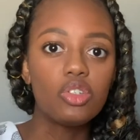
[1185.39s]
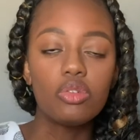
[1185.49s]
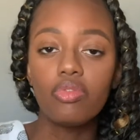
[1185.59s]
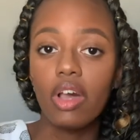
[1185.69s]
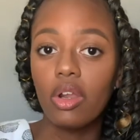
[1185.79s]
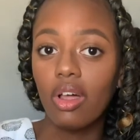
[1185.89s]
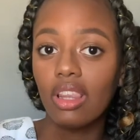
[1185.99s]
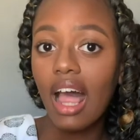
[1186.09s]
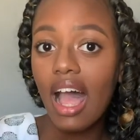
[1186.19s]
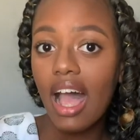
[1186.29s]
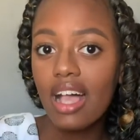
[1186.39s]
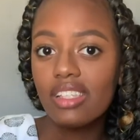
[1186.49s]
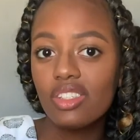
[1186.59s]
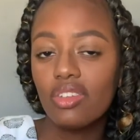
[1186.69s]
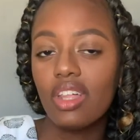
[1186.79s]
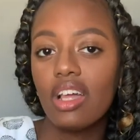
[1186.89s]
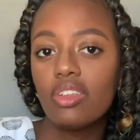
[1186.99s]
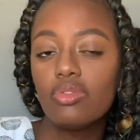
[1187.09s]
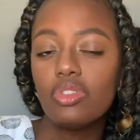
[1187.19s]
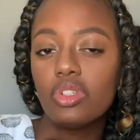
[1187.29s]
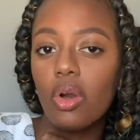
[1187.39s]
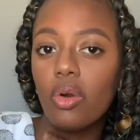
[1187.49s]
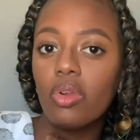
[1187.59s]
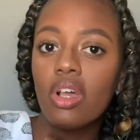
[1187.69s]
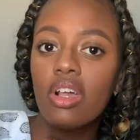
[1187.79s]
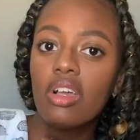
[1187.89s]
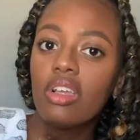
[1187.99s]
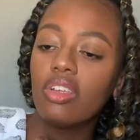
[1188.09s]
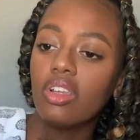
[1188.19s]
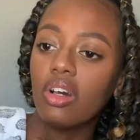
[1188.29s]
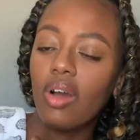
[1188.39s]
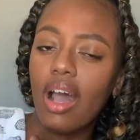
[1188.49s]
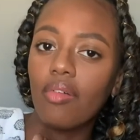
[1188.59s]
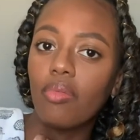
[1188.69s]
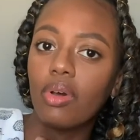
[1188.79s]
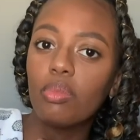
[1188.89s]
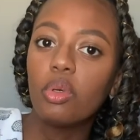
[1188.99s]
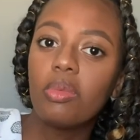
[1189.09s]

you fed on last so that you don't have one boob